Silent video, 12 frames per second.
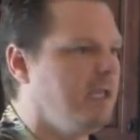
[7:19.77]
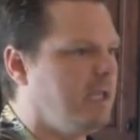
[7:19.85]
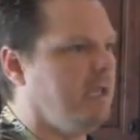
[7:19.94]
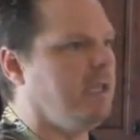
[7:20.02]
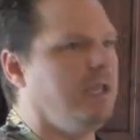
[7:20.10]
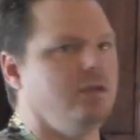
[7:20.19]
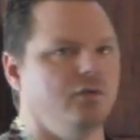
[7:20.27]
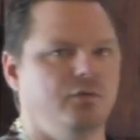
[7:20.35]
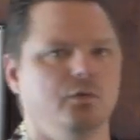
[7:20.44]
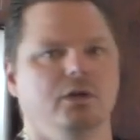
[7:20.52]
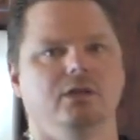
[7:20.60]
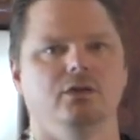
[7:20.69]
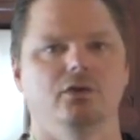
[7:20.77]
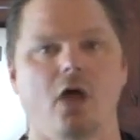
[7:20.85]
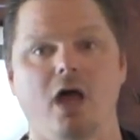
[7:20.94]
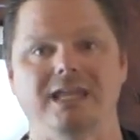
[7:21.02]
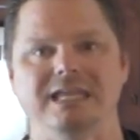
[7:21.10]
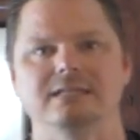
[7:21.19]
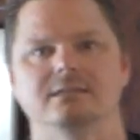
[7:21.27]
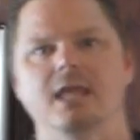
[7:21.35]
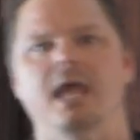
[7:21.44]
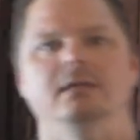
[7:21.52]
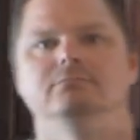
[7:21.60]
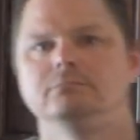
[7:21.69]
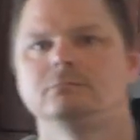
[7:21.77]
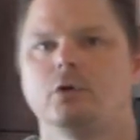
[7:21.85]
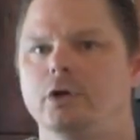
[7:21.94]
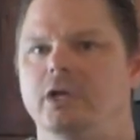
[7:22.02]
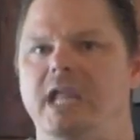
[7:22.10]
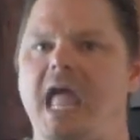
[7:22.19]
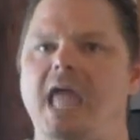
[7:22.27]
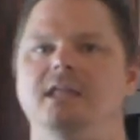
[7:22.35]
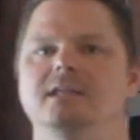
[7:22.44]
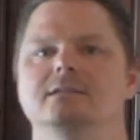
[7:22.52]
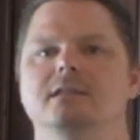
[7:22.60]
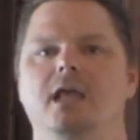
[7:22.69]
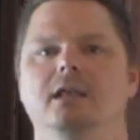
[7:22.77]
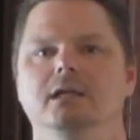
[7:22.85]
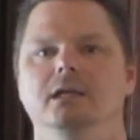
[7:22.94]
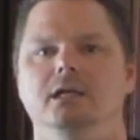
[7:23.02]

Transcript: kick it, your dog eats then, or your cat eats then.